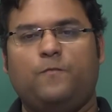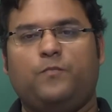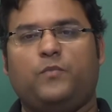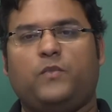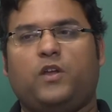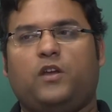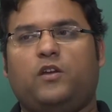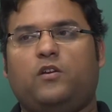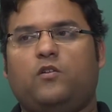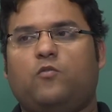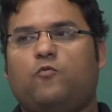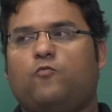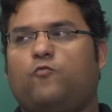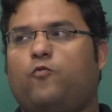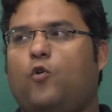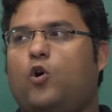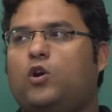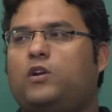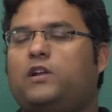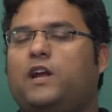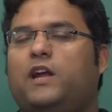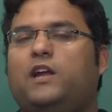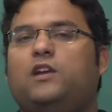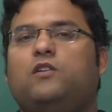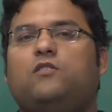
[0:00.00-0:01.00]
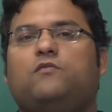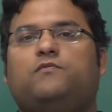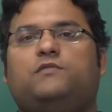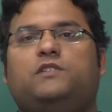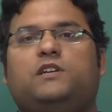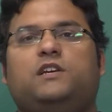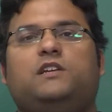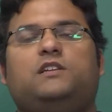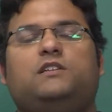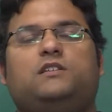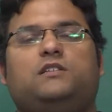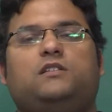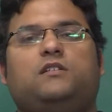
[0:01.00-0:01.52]
what kind of
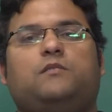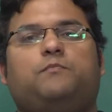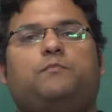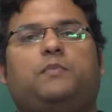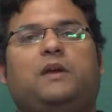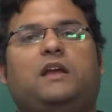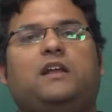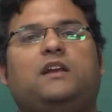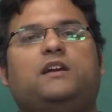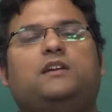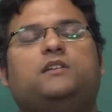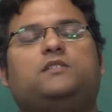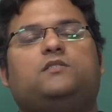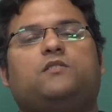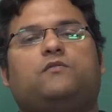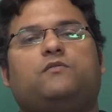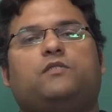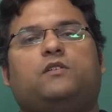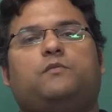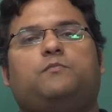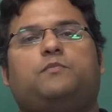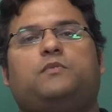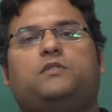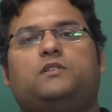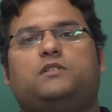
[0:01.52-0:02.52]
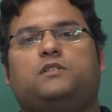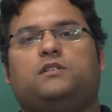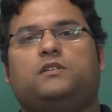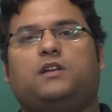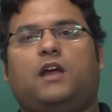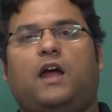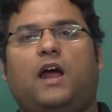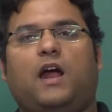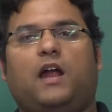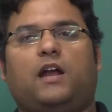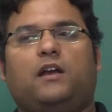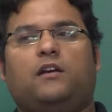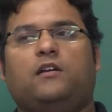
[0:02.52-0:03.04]
genes the parents of the person
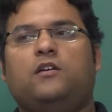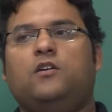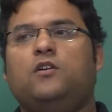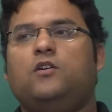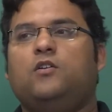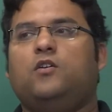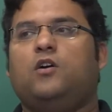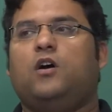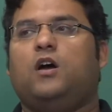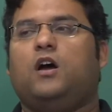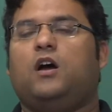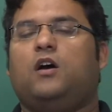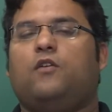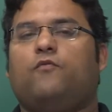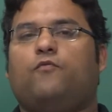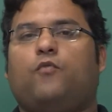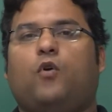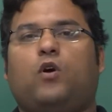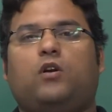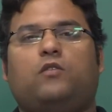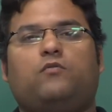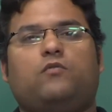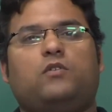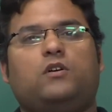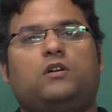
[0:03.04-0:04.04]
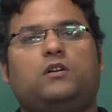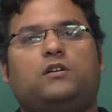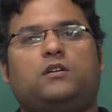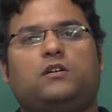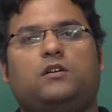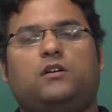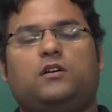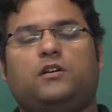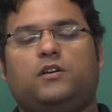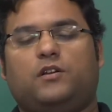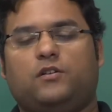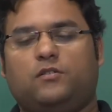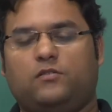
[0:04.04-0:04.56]
had, what were
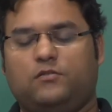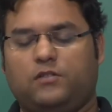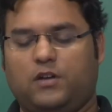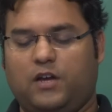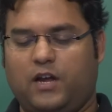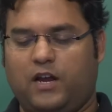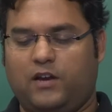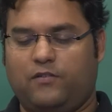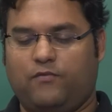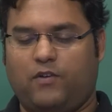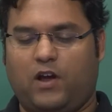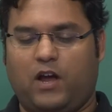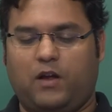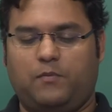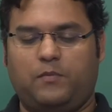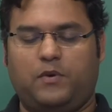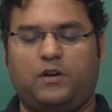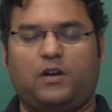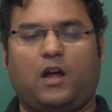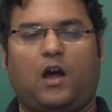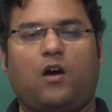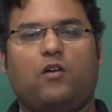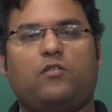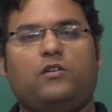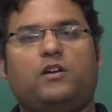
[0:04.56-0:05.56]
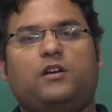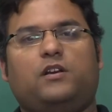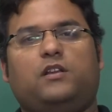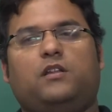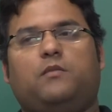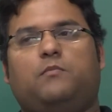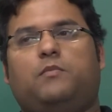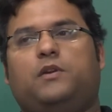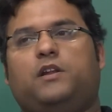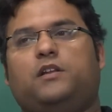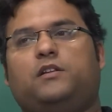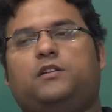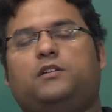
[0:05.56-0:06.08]
the environment, how did they
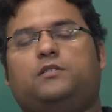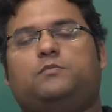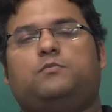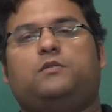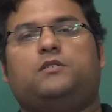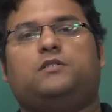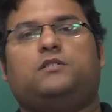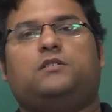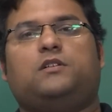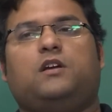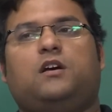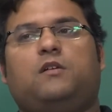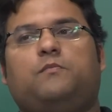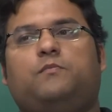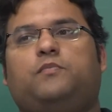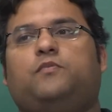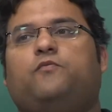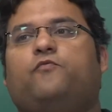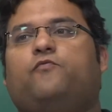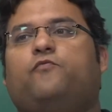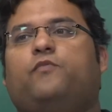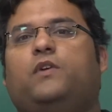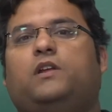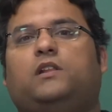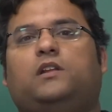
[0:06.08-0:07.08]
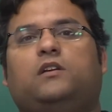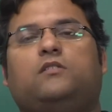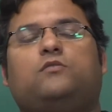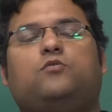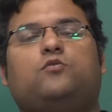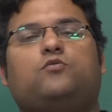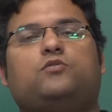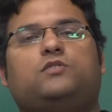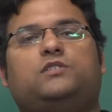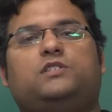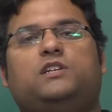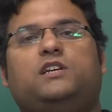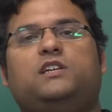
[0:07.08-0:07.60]
bring this person up, whether
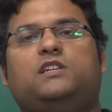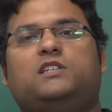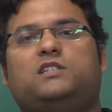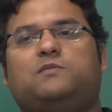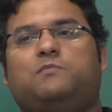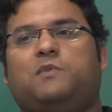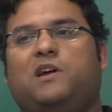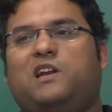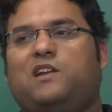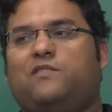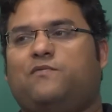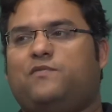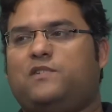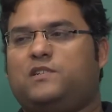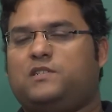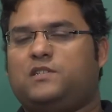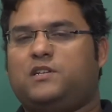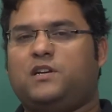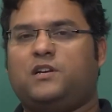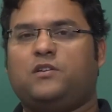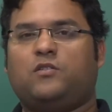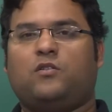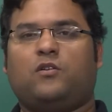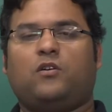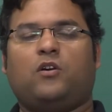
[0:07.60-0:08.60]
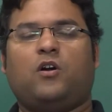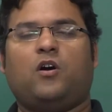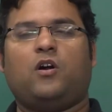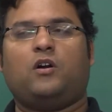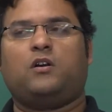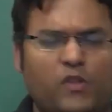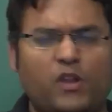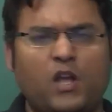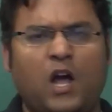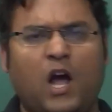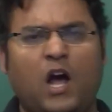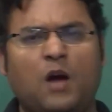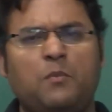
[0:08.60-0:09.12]
those genes manifested or not,
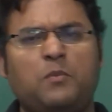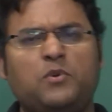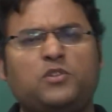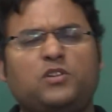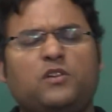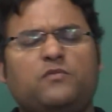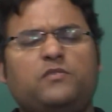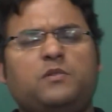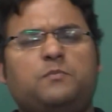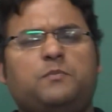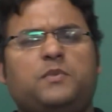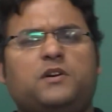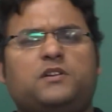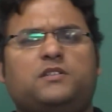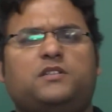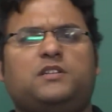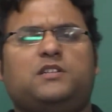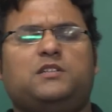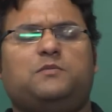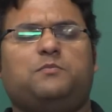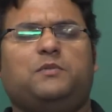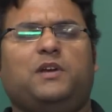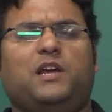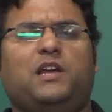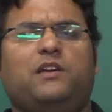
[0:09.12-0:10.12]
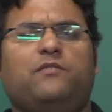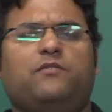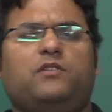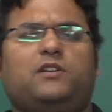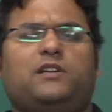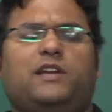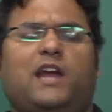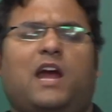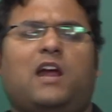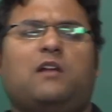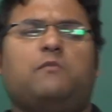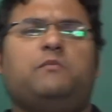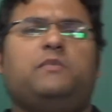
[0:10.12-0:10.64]
how much of the person's behavior
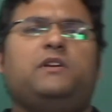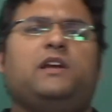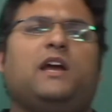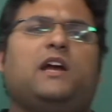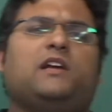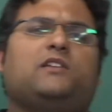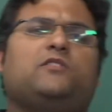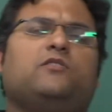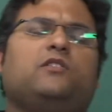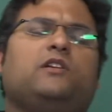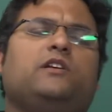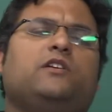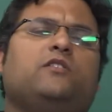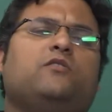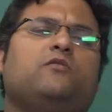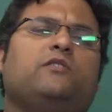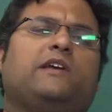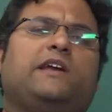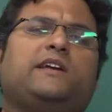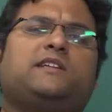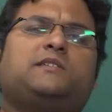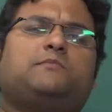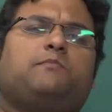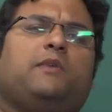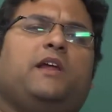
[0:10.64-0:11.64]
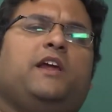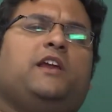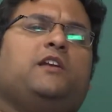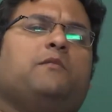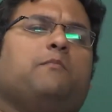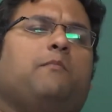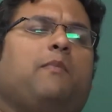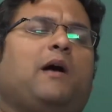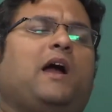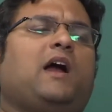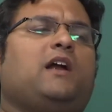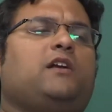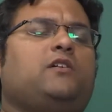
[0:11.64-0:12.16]
can be actually explained
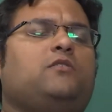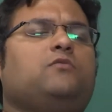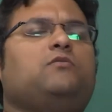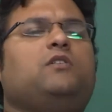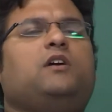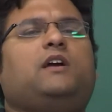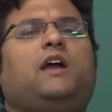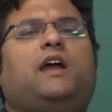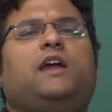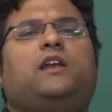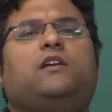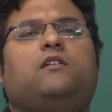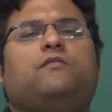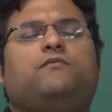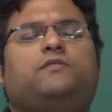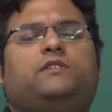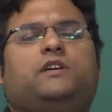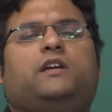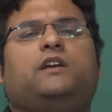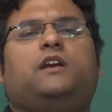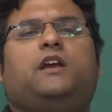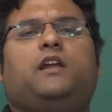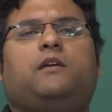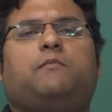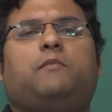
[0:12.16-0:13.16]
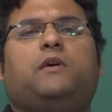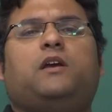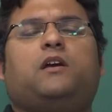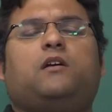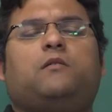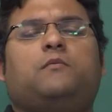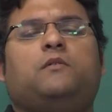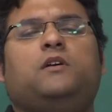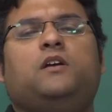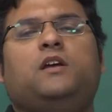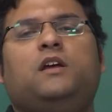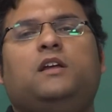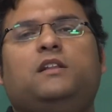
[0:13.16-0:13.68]
back to the kind of genetic
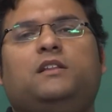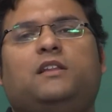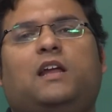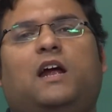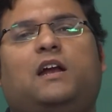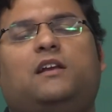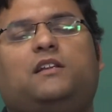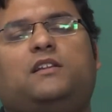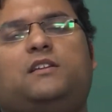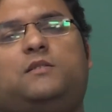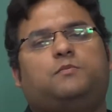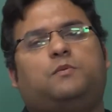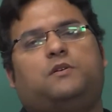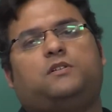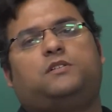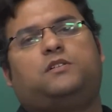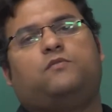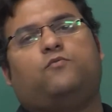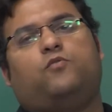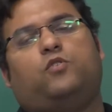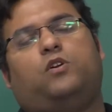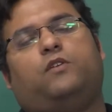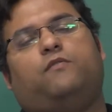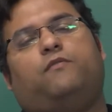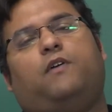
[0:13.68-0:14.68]
makeup that this person would have